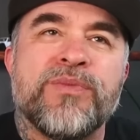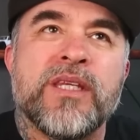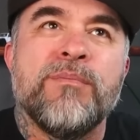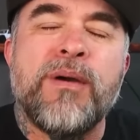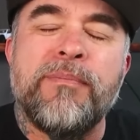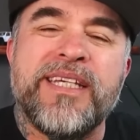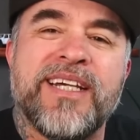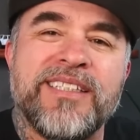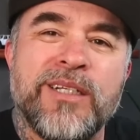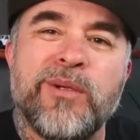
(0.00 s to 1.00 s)
But
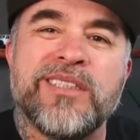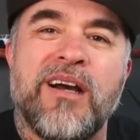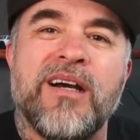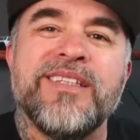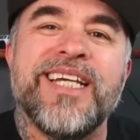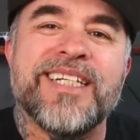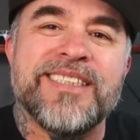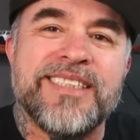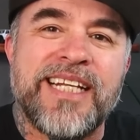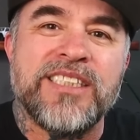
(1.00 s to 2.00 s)
because it was on the
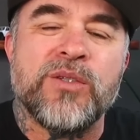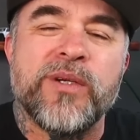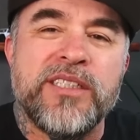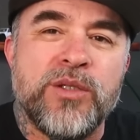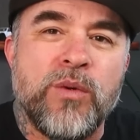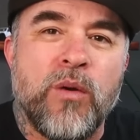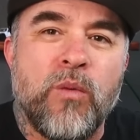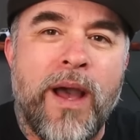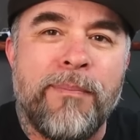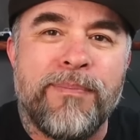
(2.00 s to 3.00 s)
accessory to a
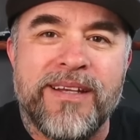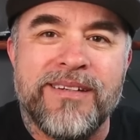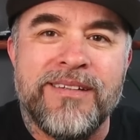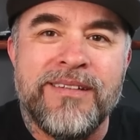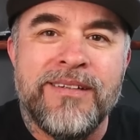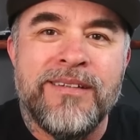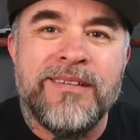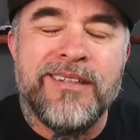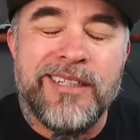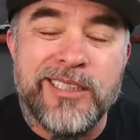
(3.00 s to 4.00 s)
weapon
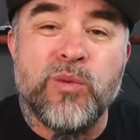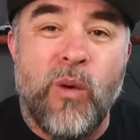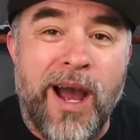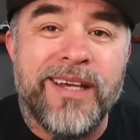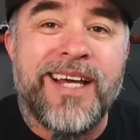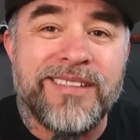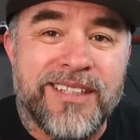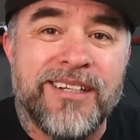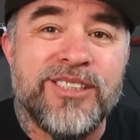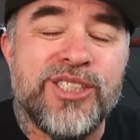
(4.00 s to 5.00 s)
is why that
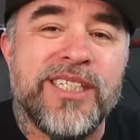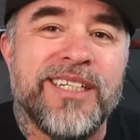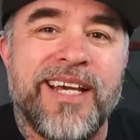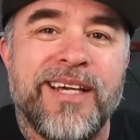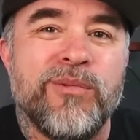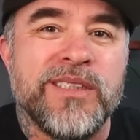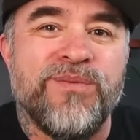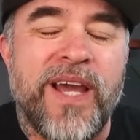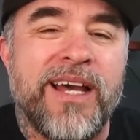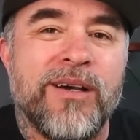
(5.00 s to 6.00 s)
touch DNA was
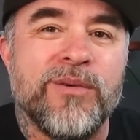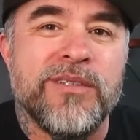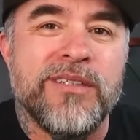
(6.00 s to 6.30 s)
found.